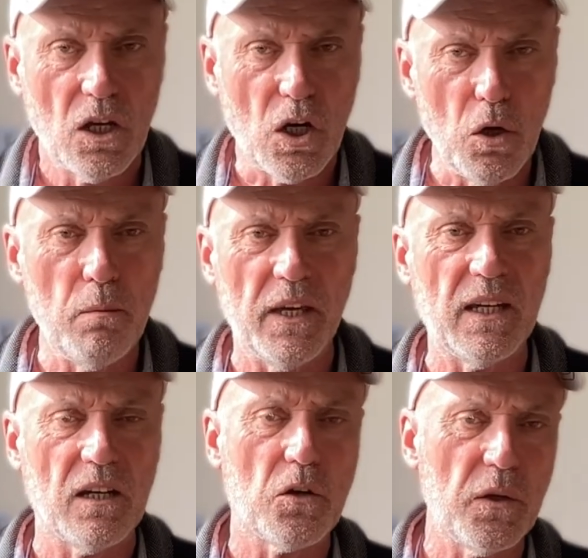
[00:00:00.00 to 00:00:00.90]
Glue
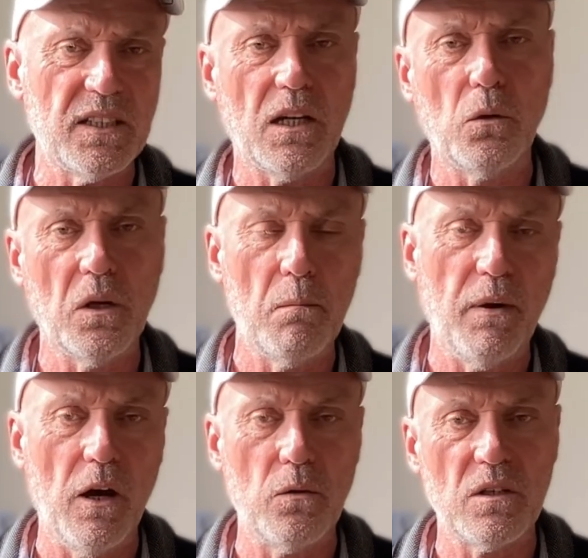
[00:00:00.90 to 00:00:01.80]
being a critical
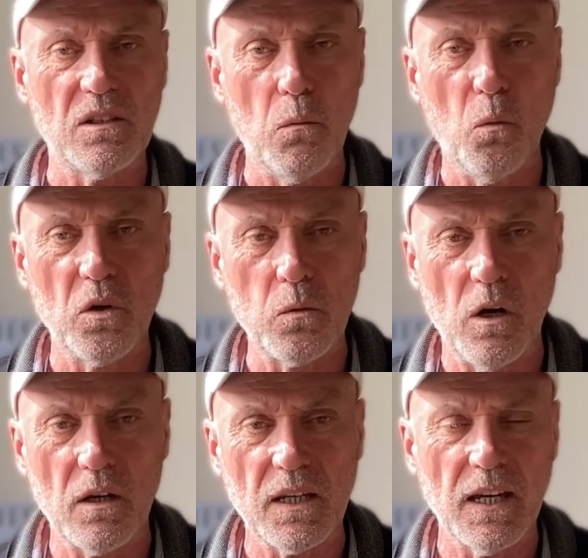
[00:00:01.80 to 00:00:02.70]
component in
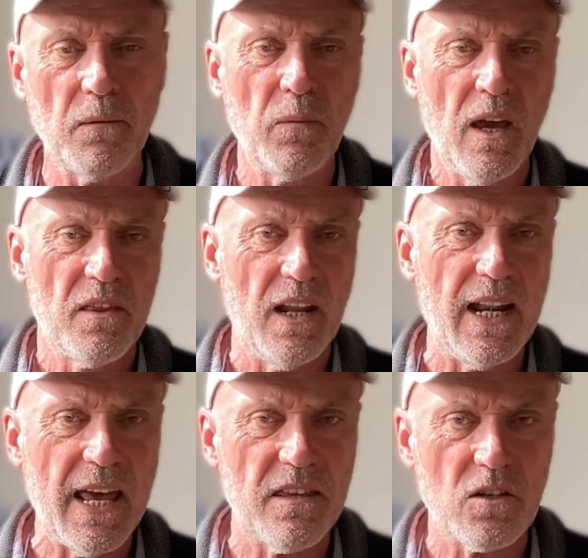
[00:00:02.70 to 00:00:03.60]
woodworking, the
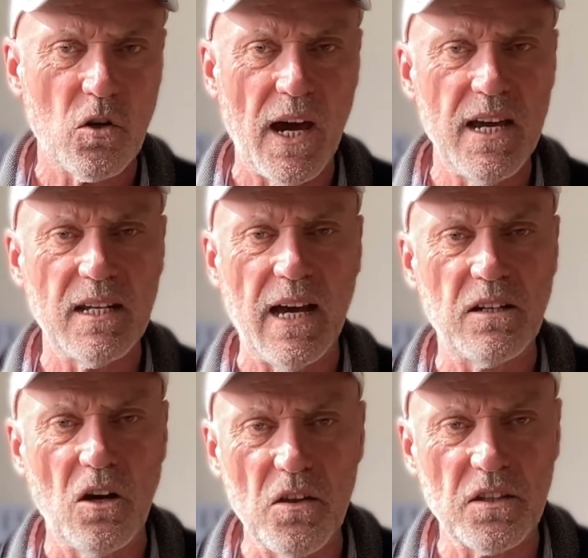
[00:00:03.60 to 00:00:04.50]
leather trade
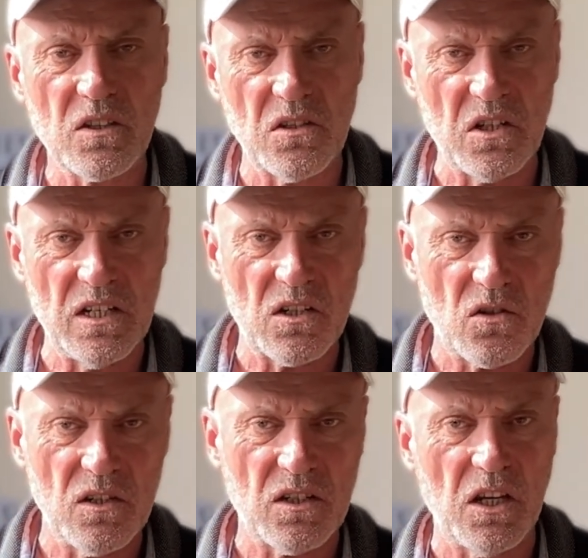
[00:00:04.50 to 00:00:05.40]
and other such
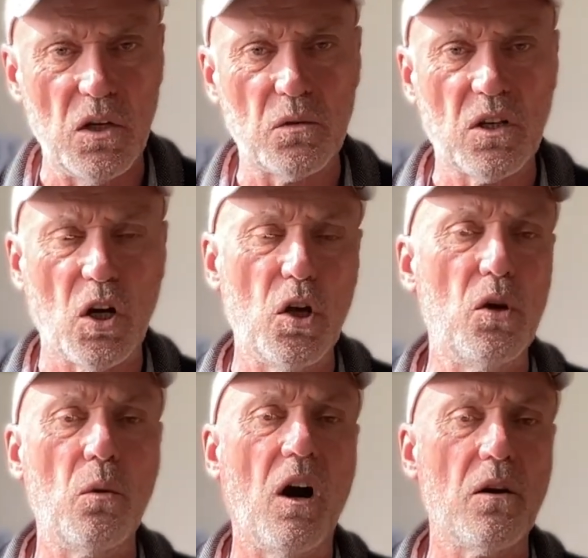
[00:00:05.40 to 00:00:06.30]
industries that use
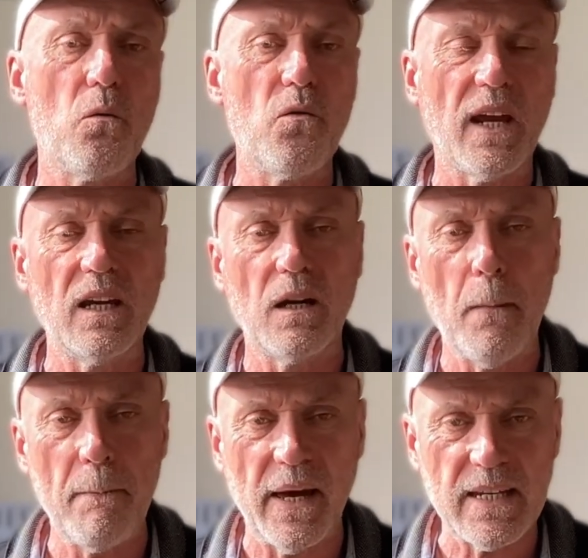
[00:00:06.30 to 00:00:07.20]
glue on a regular
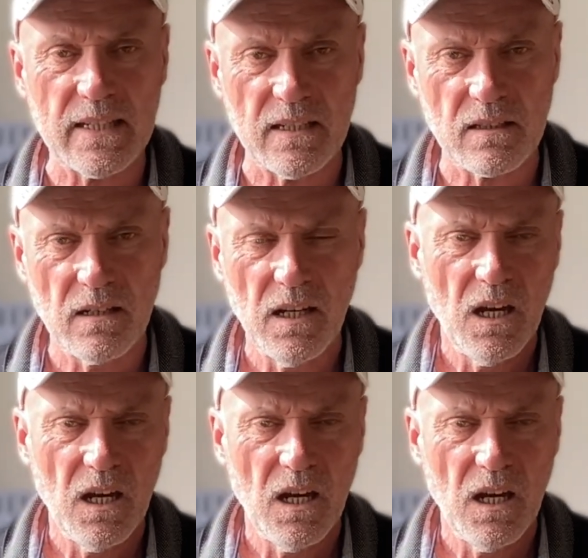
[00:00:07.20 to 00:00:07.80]
basis.